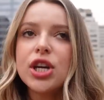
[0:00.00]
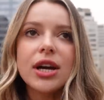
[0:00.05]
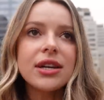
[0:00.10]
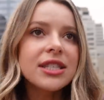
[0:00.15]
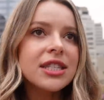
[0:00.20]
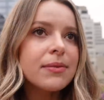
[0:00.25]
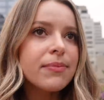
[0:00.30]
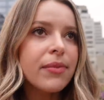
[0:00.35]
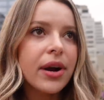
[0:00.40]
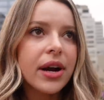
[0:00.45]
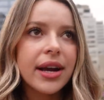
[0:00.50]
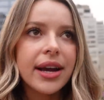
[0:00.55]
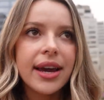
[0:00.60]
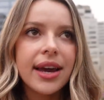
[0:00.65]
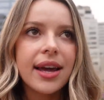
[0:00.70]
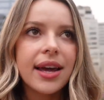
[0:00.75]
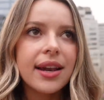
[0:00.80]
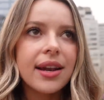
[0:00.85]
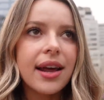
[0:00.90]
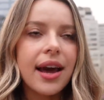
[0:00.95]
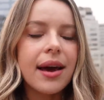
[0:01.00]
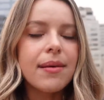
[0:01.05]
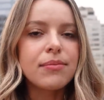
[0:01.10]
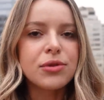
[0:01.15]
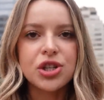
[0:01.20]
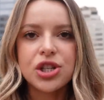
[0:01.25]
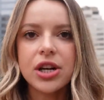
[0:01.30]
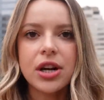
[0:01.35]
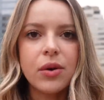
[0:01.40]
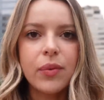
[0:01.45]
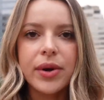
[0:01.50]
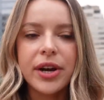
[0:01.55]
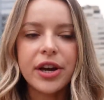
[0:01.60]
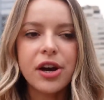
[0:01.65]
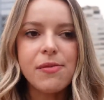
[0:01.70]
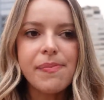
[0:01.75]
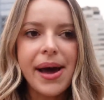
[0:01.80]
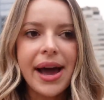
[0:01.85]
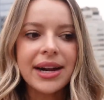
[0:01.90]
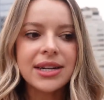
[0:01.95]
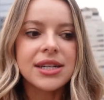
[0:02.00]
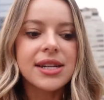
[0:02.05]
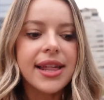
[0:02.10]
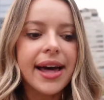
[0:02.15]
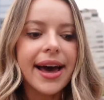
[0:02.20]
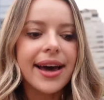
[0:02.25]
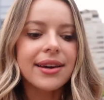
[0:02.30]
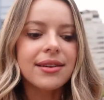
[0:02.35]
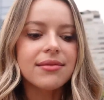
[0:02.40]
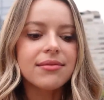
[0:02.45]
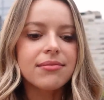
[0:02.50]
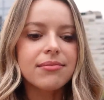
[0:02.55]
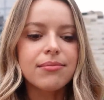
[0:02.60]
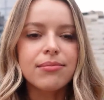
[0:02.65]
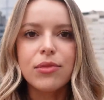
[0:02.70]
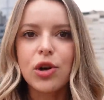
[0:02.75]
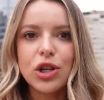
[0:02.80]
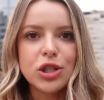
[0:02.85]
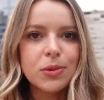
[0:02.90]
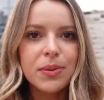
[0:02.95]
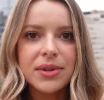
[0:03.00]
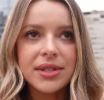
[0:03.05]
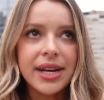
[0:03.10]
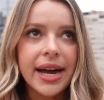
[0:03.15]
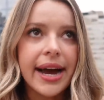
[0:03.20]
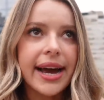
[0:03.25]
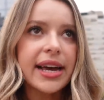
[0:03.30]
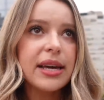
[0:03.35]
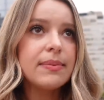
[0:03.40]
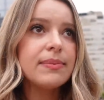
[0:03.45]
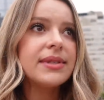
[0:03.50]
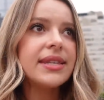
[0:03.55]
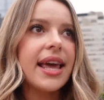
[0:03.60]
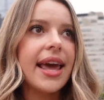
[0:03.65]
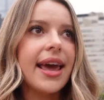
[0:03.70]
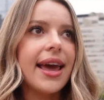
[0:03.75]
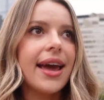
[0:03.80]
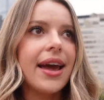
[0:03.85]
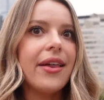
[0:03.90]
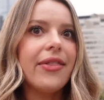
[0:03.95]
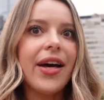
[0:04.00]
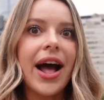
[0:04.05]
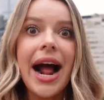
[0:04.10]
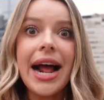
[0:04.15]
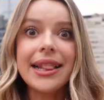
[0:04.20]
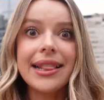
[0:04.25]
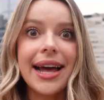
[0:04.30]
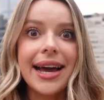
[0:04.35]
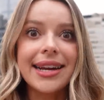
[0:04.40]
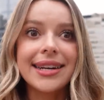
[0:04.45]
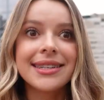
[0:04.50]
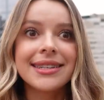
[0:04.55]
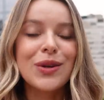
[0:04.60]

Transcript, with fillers: Chelsea Market, I'm sure I'll want to go back to that multiple times, and the High Line.